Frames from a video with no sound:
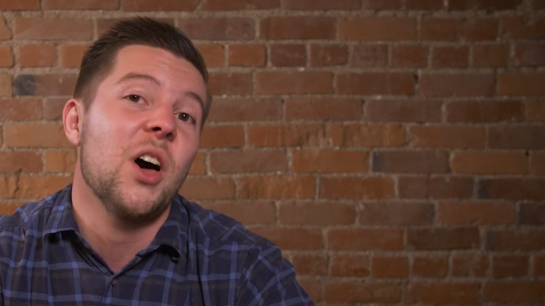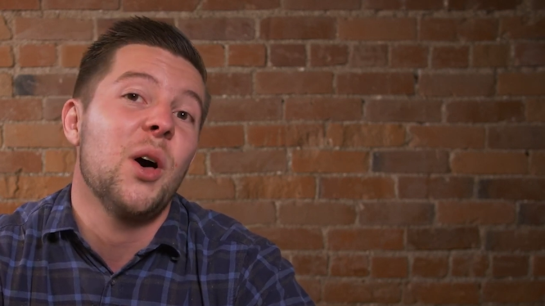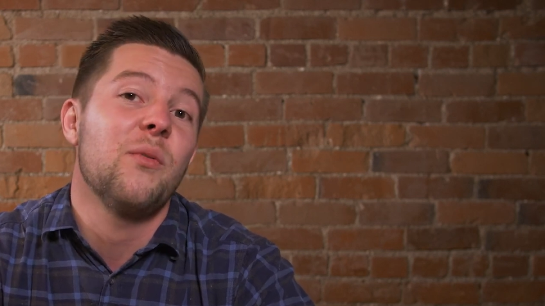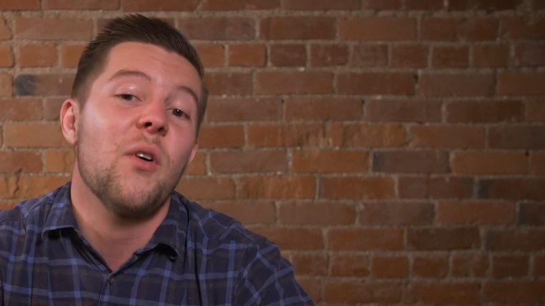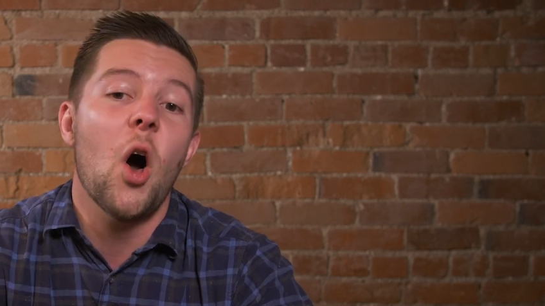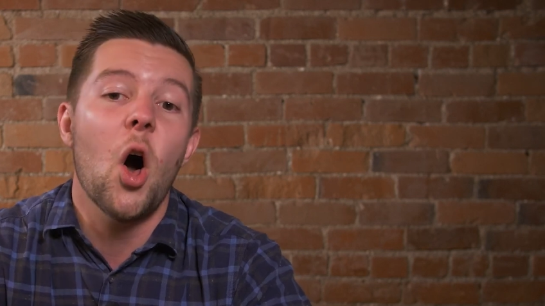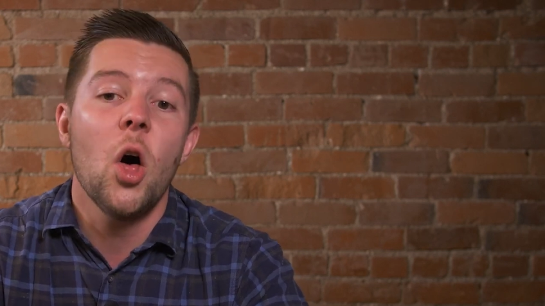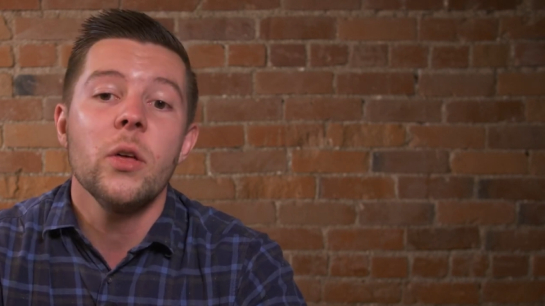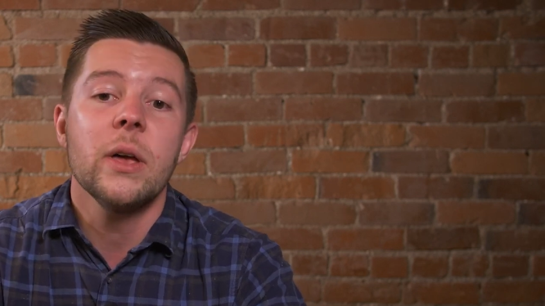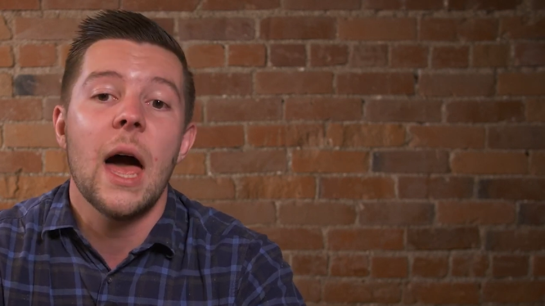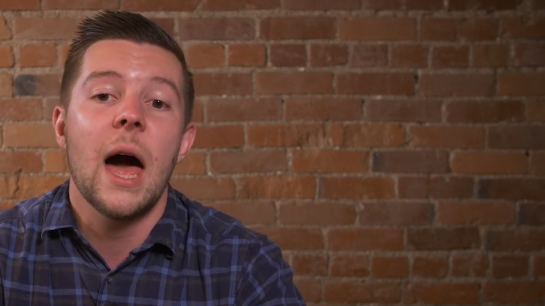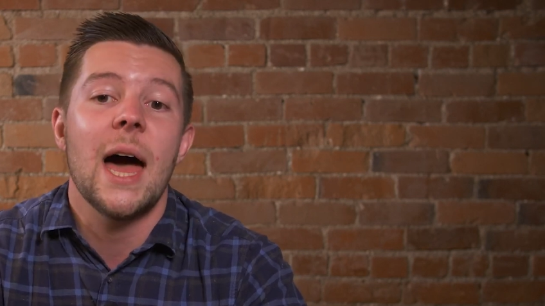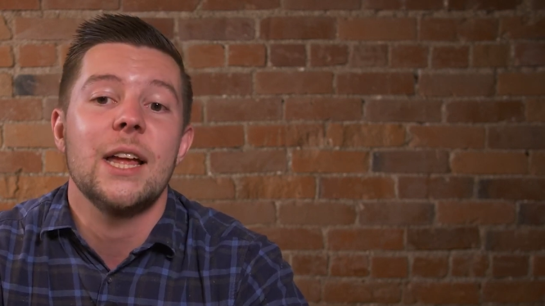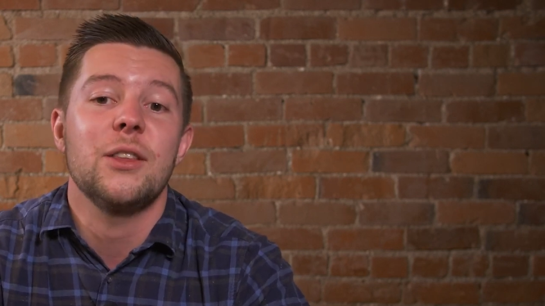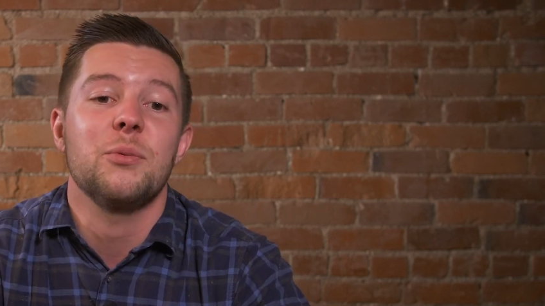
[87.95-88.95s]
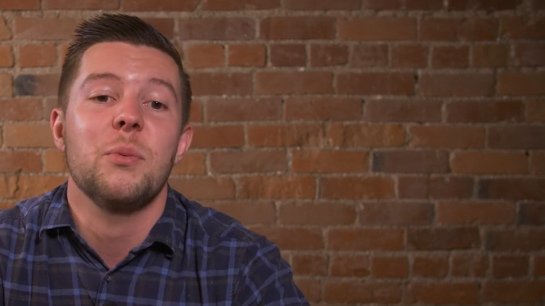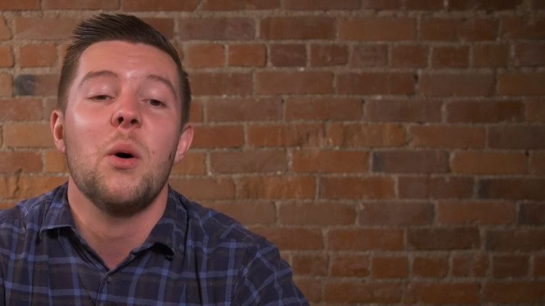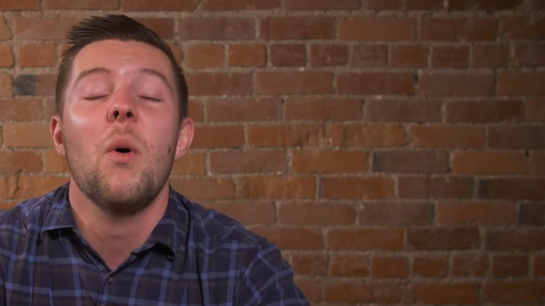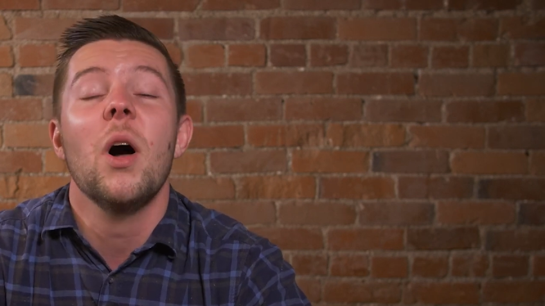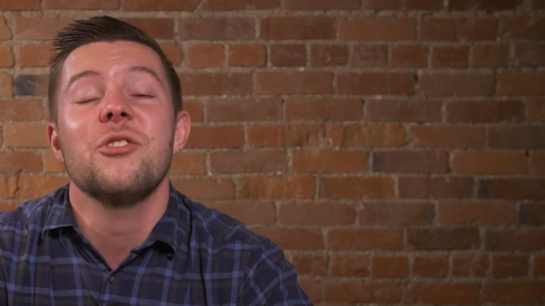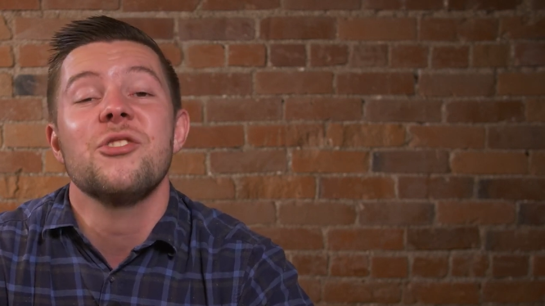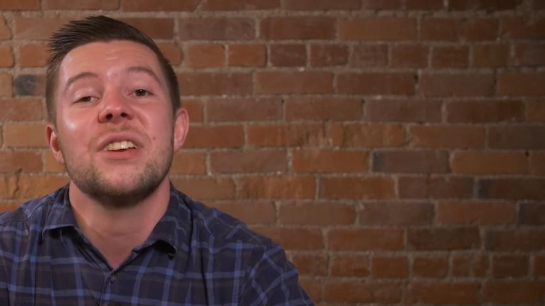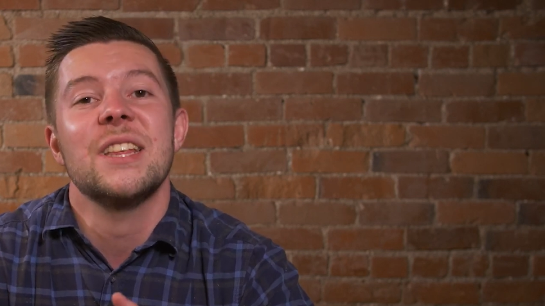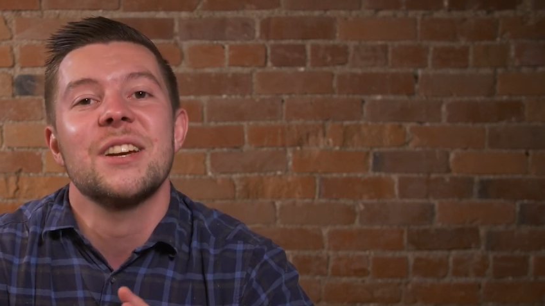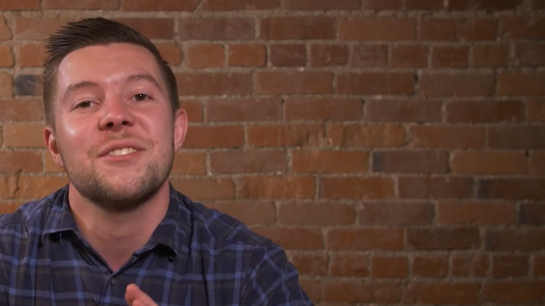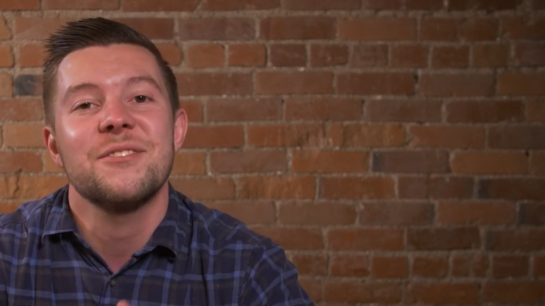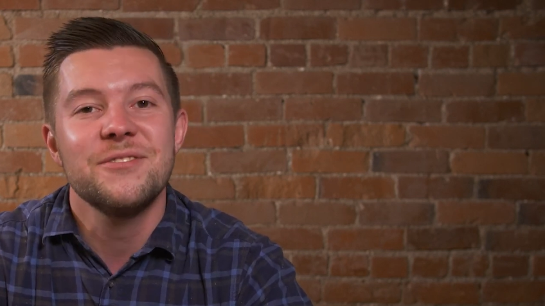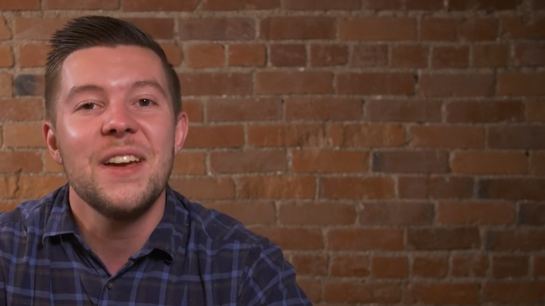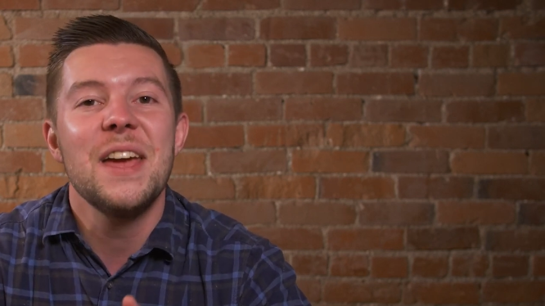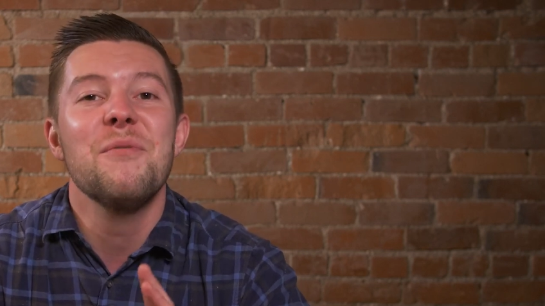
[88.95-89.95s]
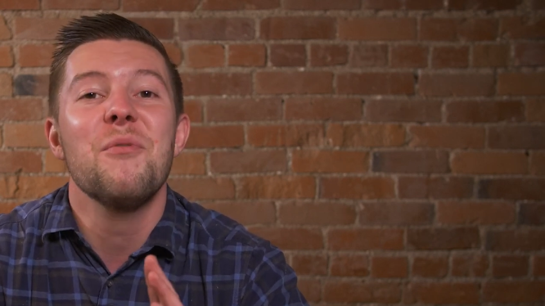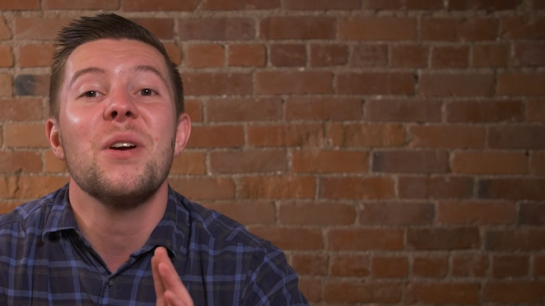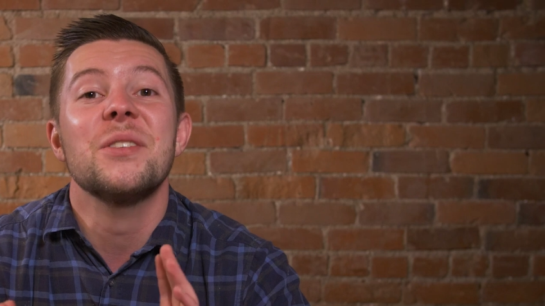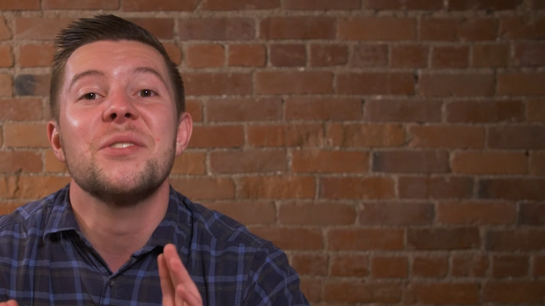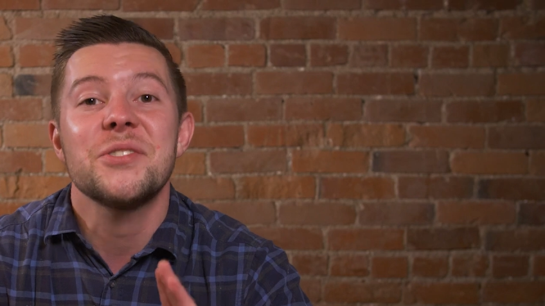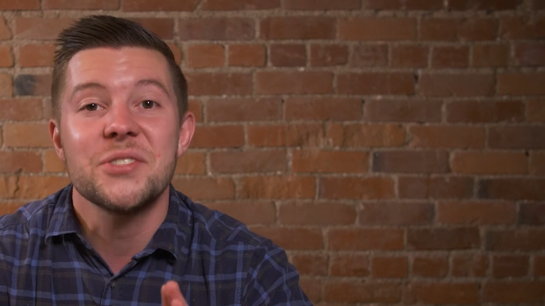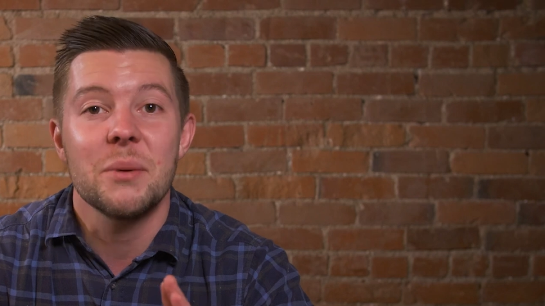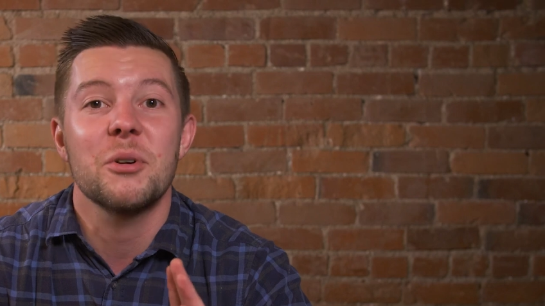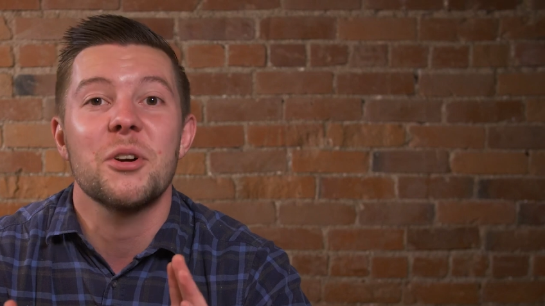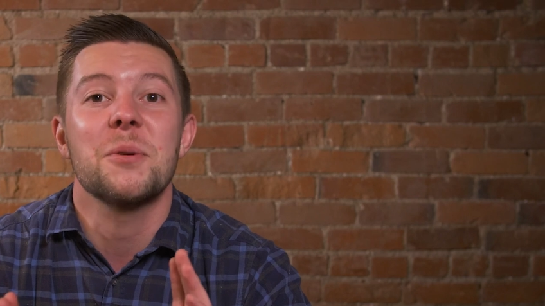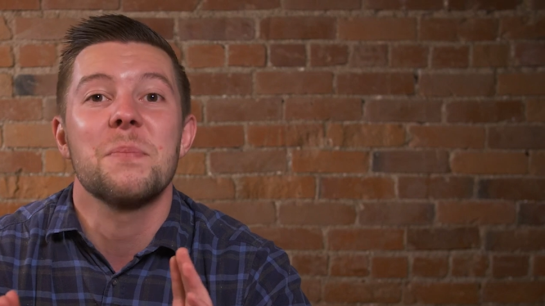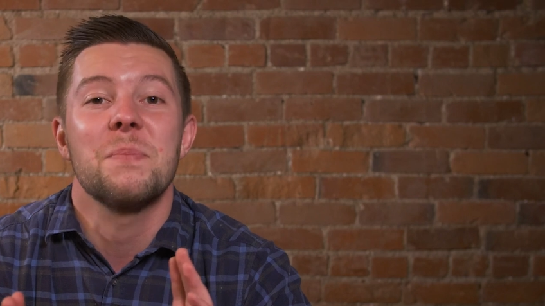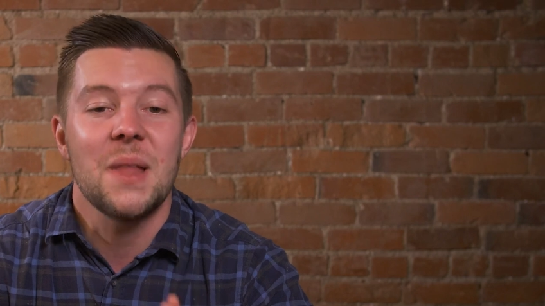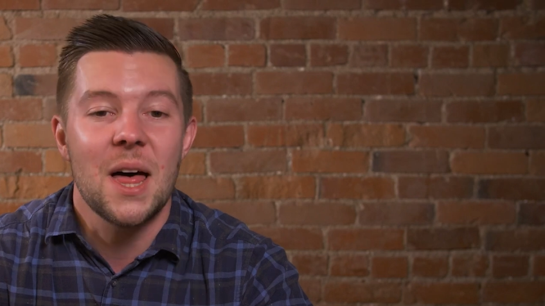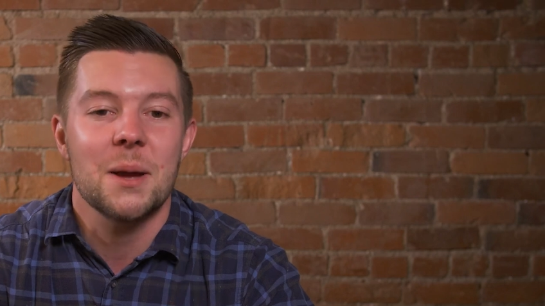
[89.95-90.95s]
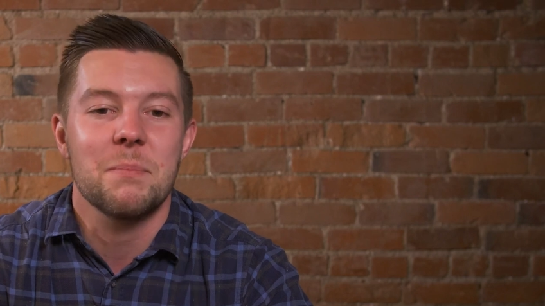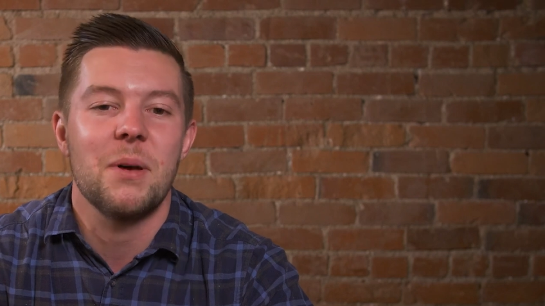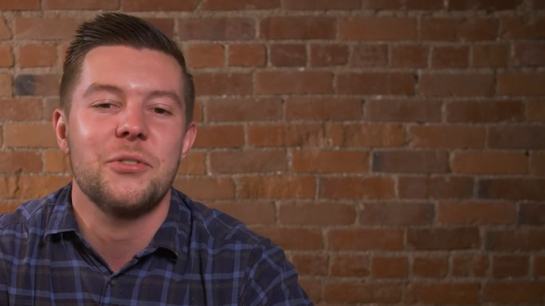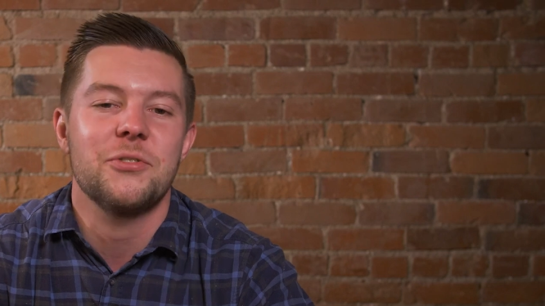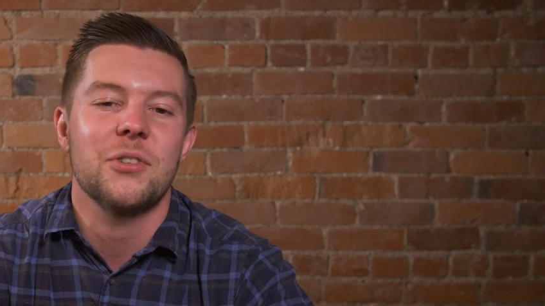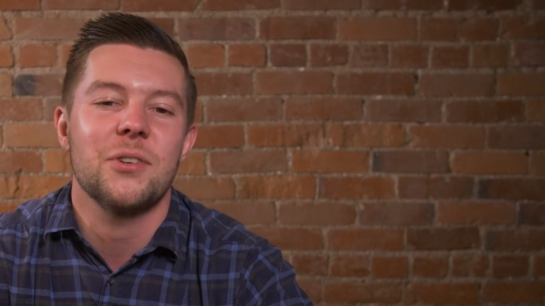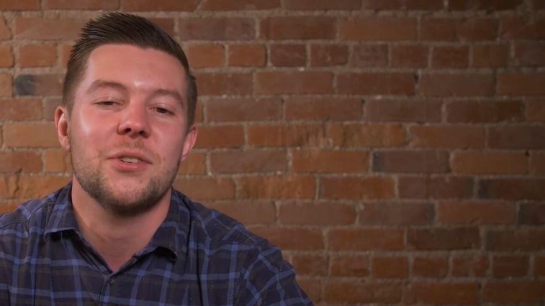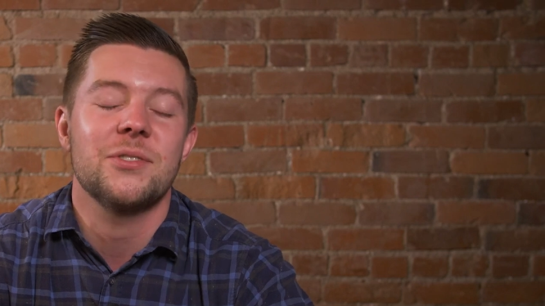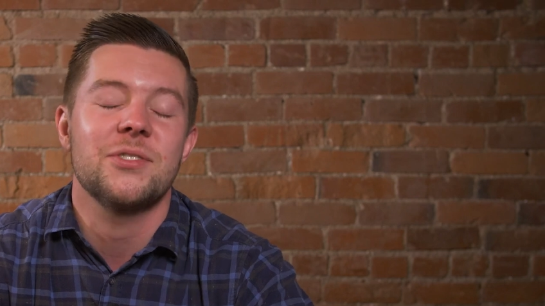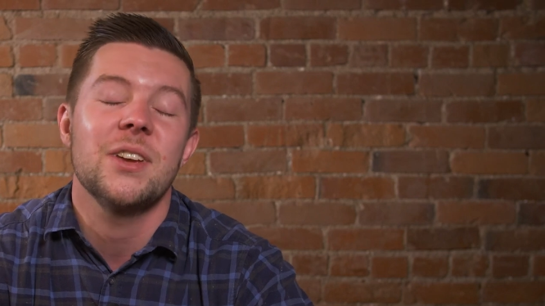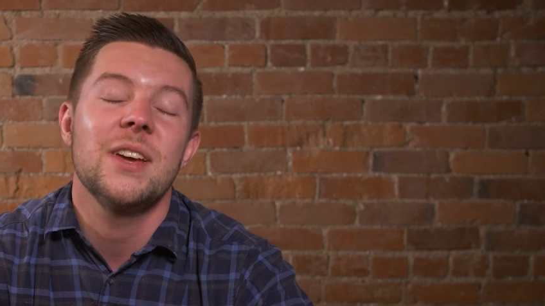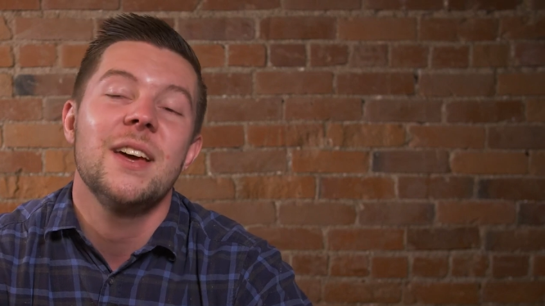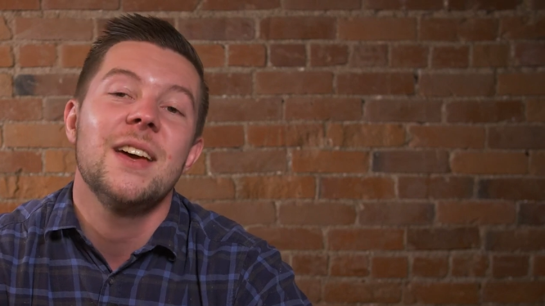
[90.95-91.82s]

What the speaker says: of all kinds while watching their favorite summer blockbusters,